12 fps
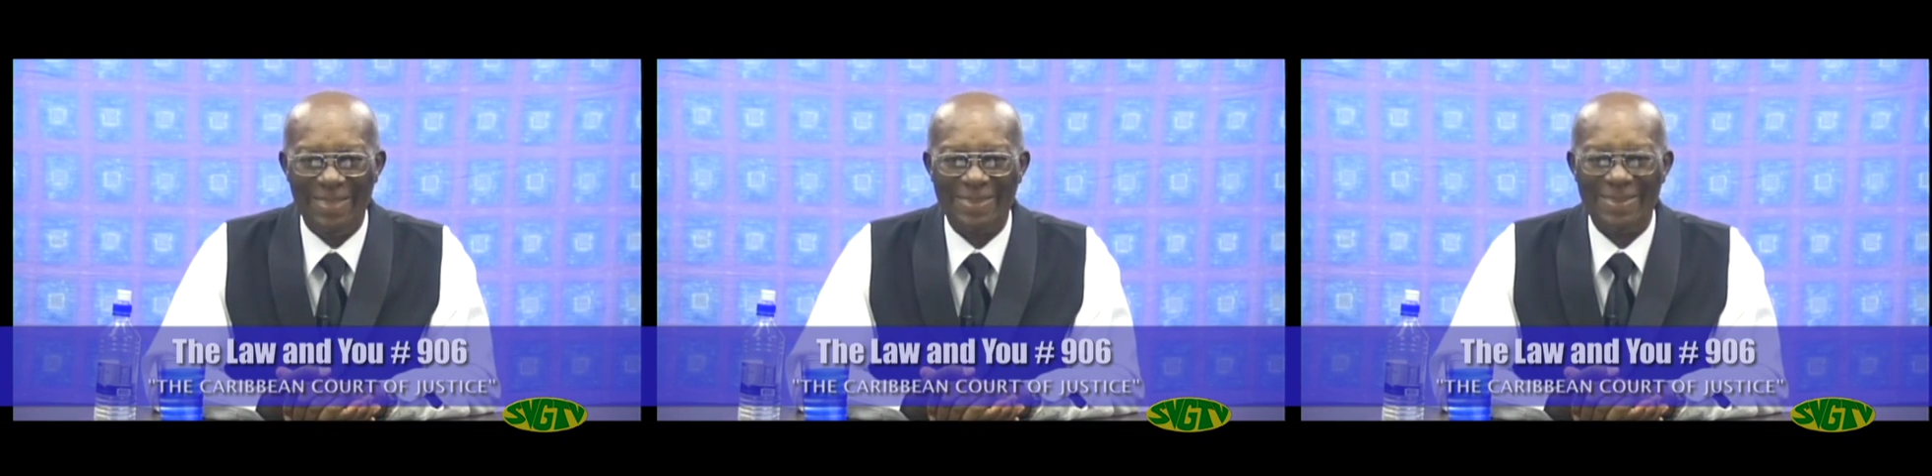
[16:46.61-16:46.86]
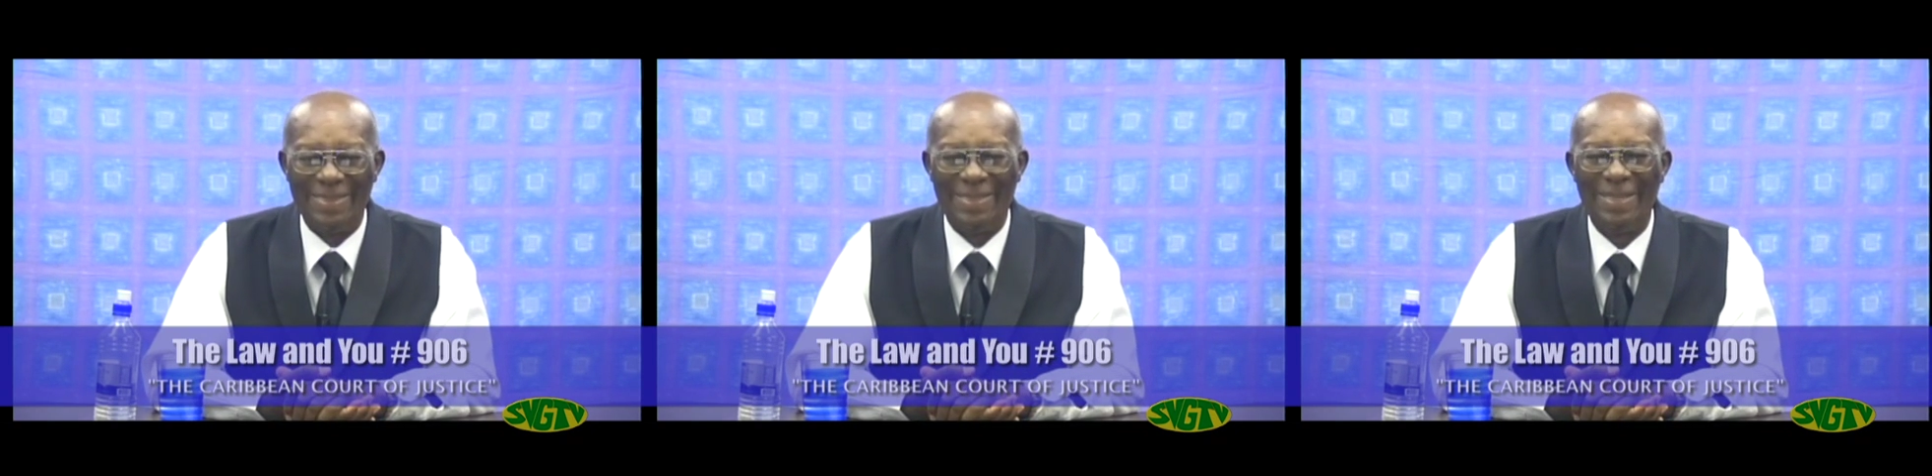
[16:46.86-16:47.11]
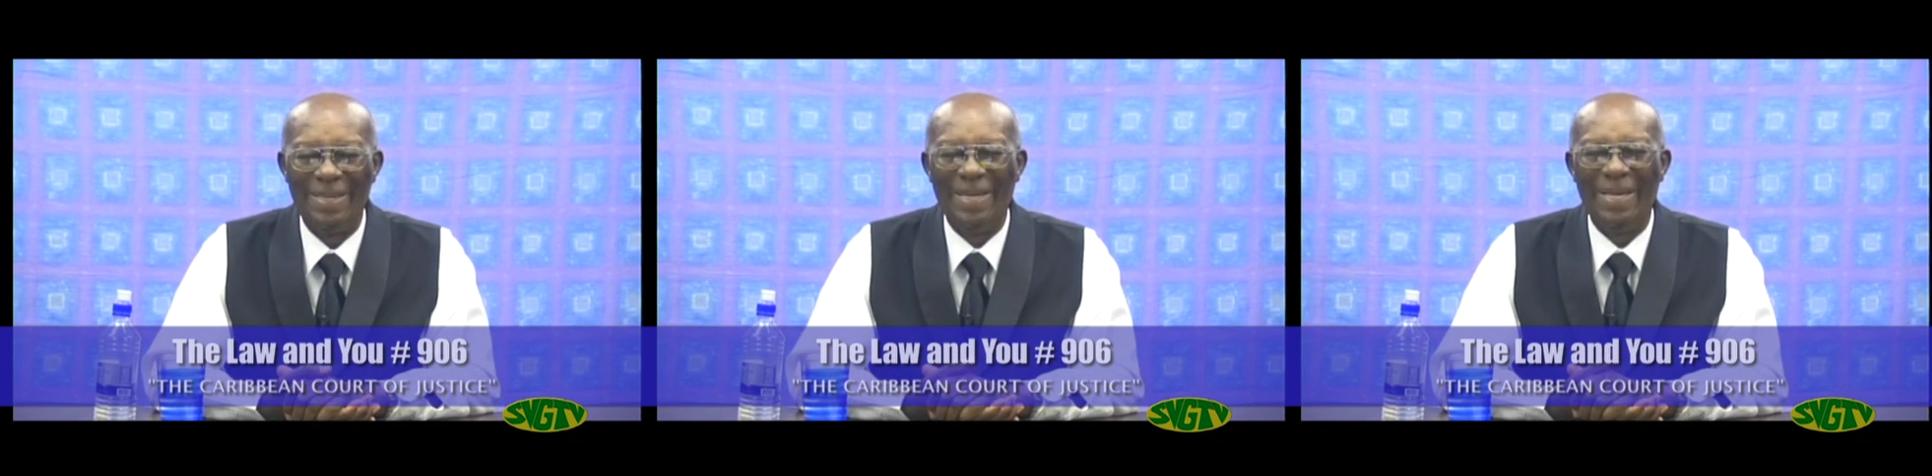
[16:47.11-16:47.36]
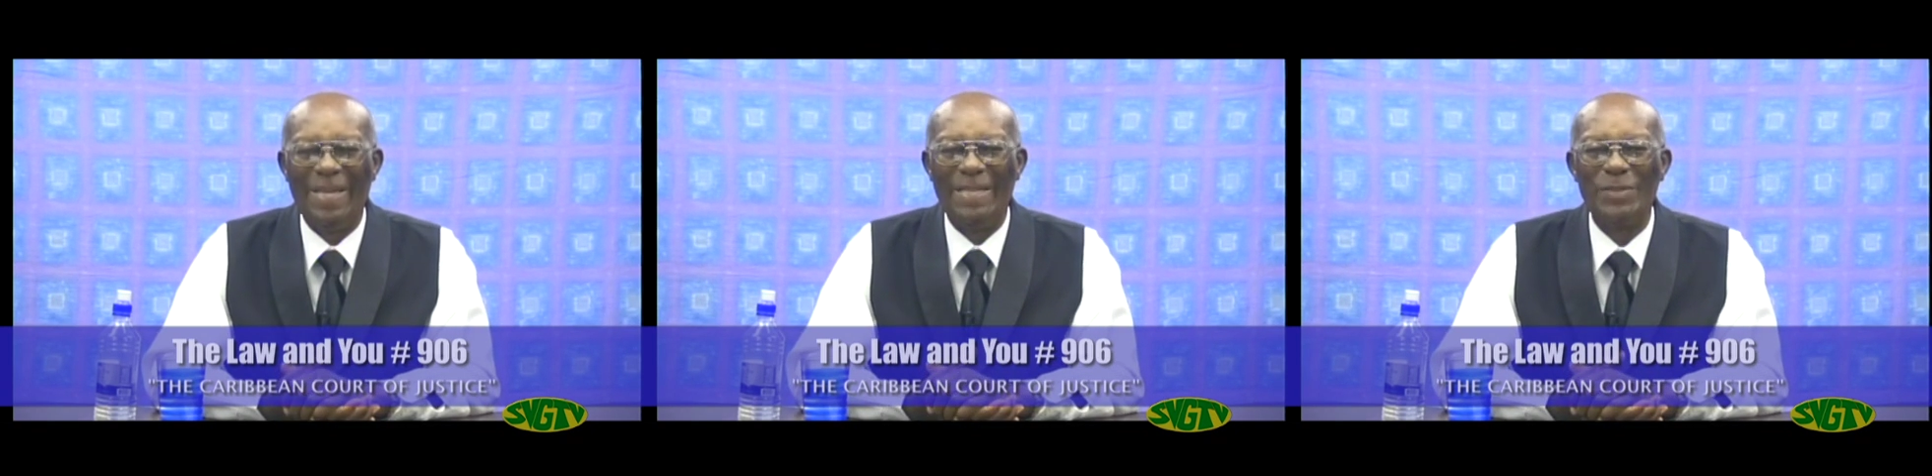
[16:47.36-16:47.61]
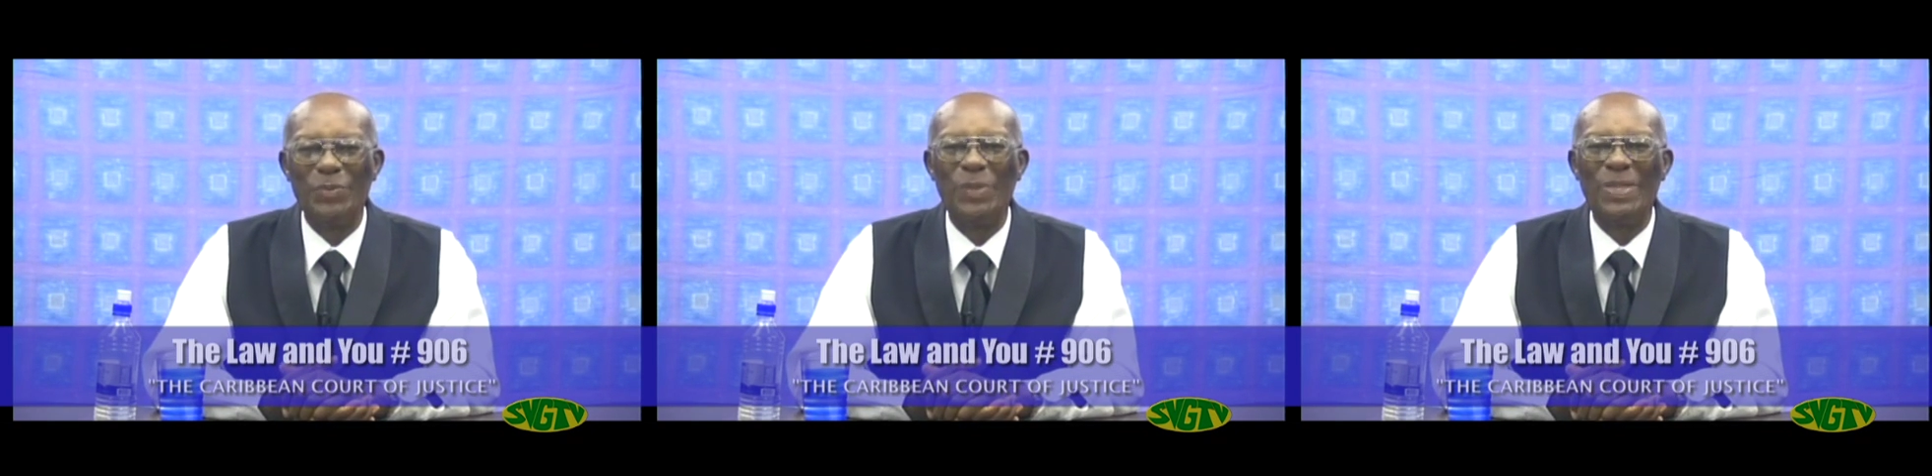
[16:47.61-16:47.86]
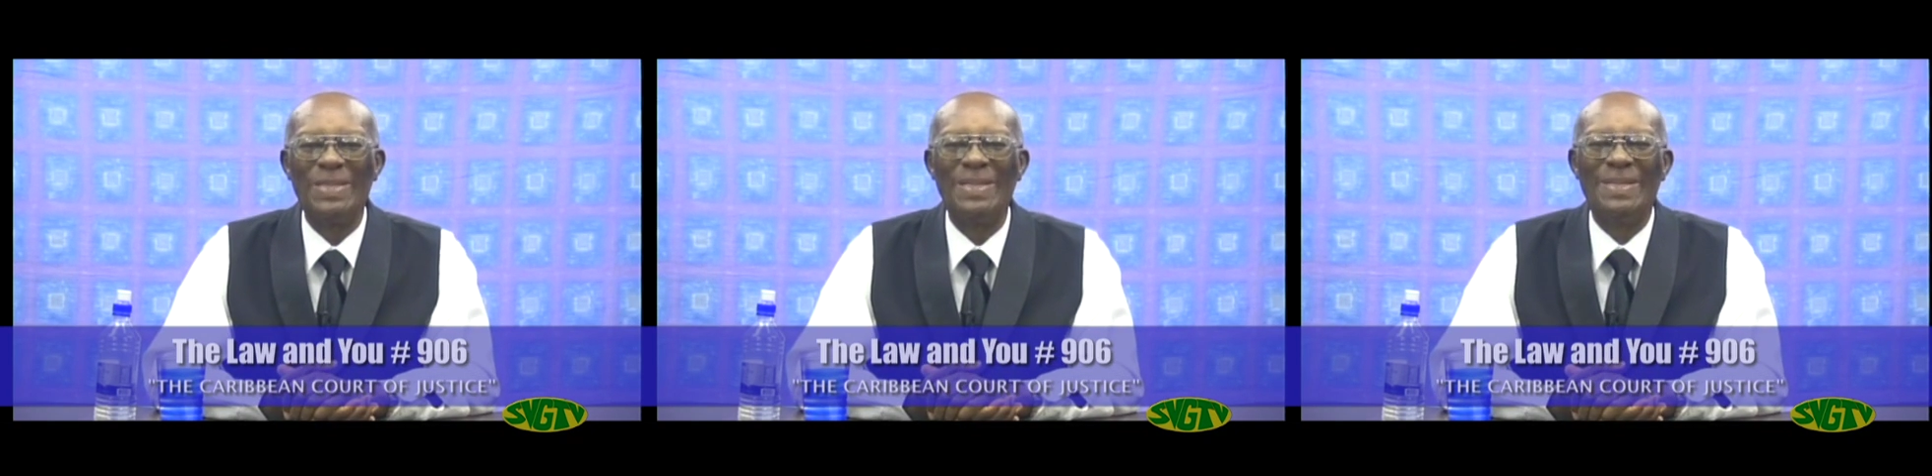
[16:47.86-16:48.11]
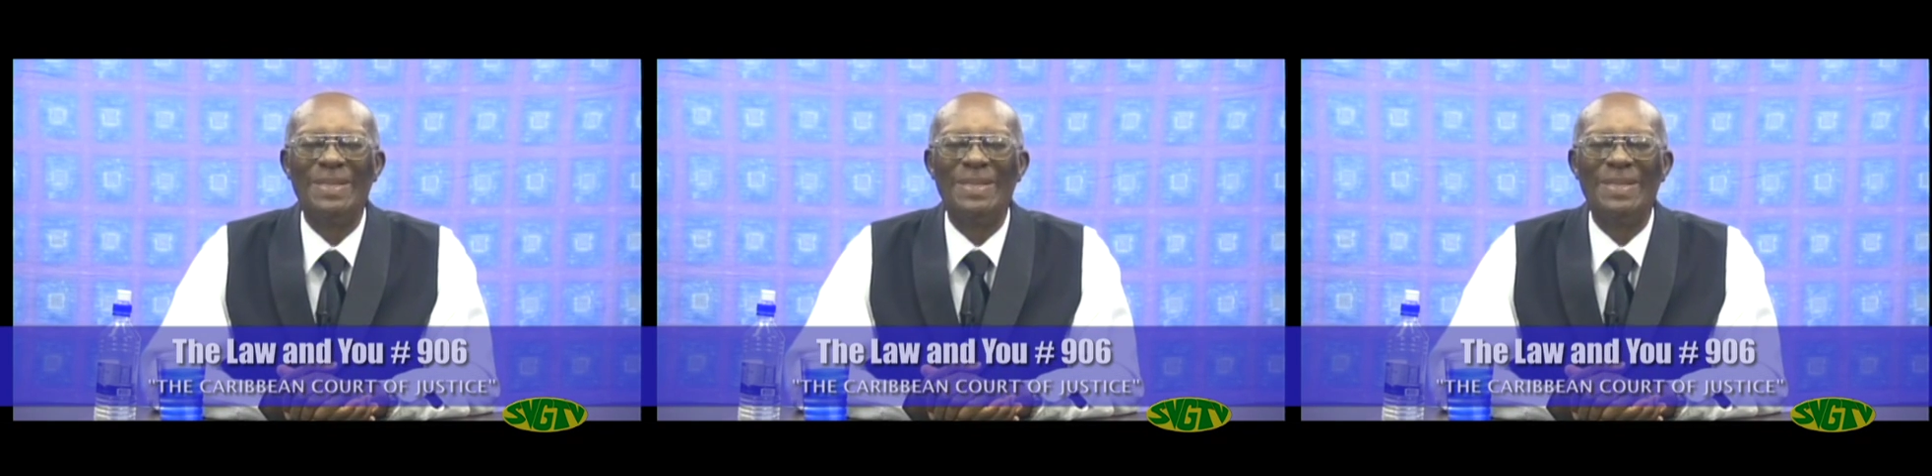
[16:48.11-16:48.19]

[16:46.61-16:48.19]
And, and one,